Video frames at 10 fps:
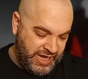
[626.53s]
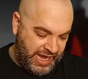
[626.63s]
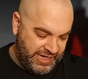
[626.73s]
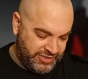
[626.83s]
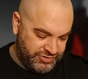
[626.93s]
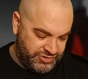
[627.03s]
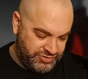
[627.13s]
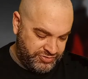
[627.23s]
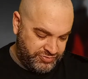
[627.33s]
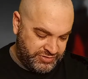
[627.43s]
I can
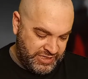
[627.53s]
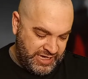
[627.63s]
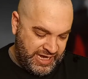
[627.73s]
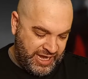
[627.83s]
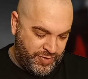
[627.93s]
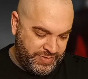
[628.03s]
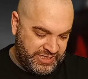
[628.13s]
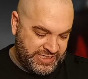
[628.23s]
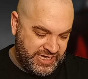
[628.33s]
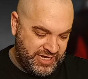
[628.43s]
choose how
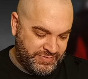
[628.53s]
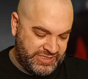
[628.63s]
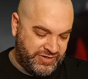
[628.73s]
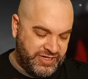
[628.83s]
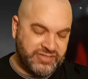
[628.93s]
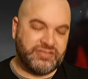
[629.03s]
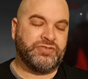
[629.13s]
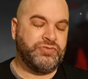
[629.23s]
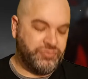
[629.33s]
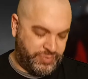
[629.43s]
many times. Now here's
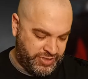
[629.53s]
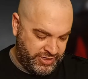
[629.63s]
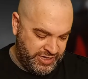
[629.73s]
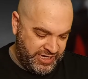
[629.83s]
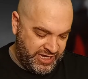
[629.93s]
the cool part.